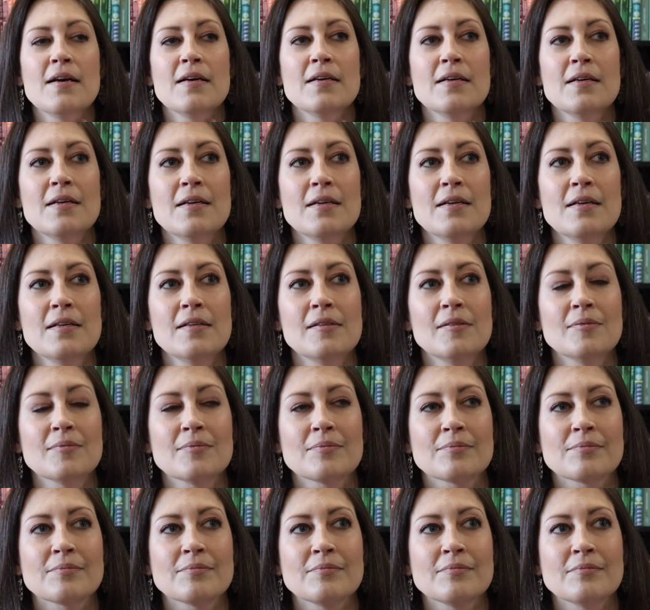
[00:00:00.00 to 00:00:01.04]

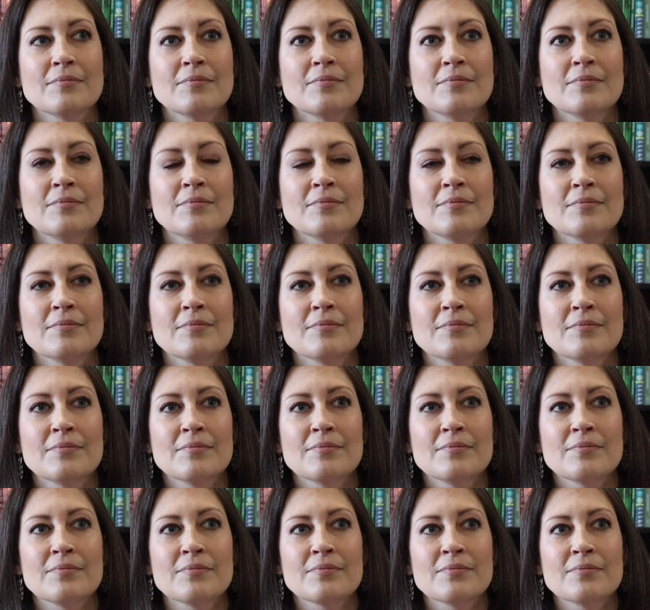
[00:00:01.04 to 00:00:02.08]

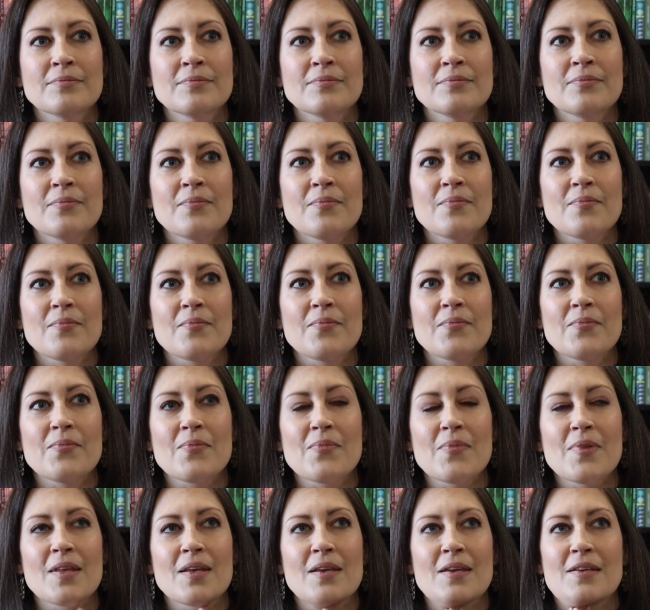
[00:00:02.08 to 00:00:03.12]

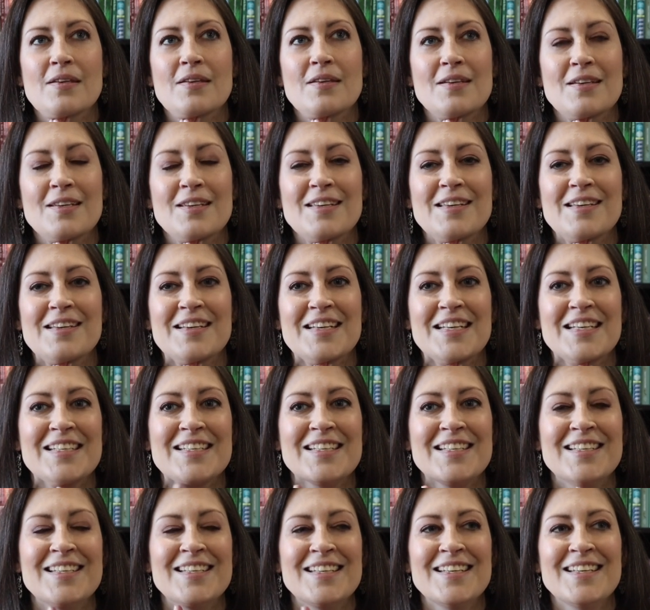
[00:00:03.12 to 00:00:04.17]

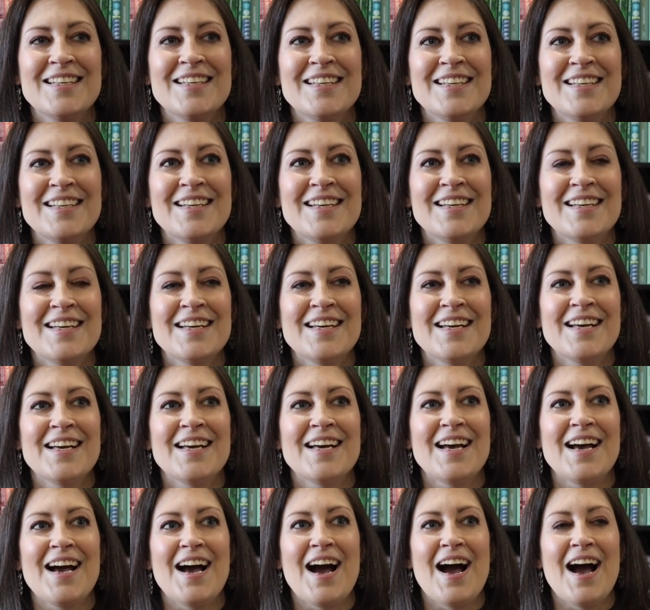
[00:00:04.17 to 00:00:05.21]

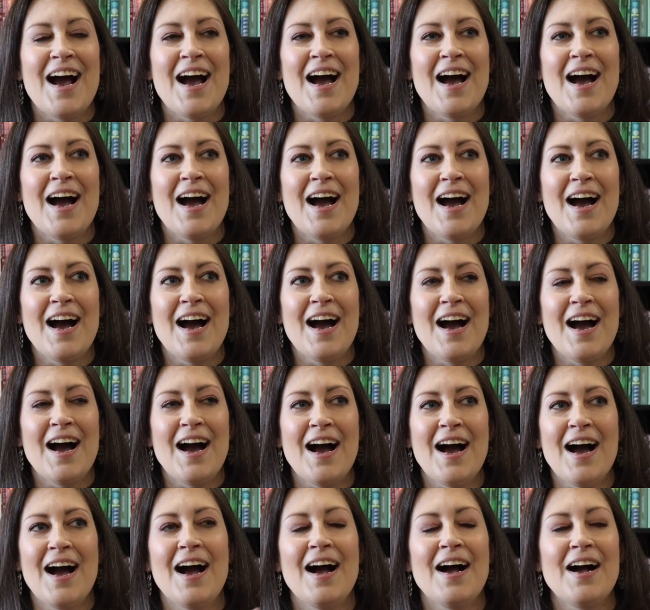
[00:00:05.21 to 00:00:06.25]

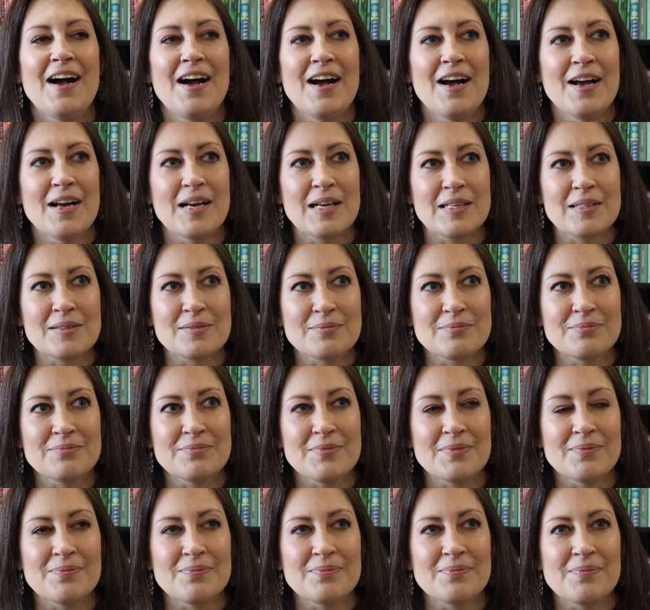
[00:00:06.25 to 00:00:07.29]

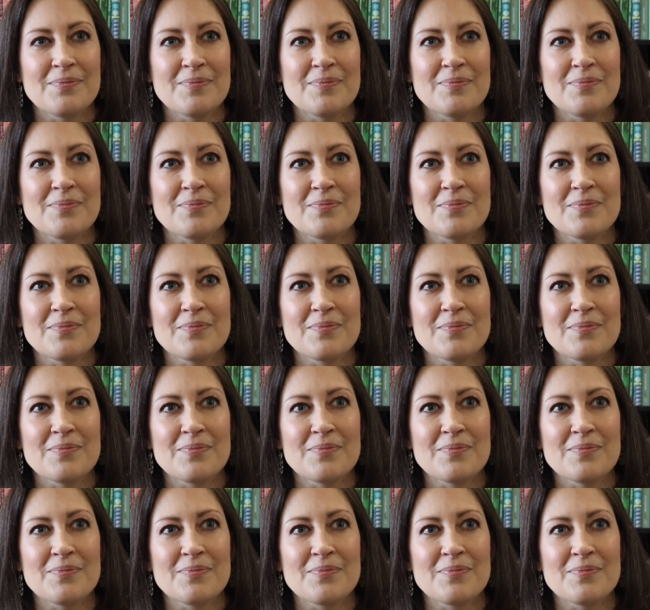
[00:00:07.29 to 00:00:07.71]
(no one is talking)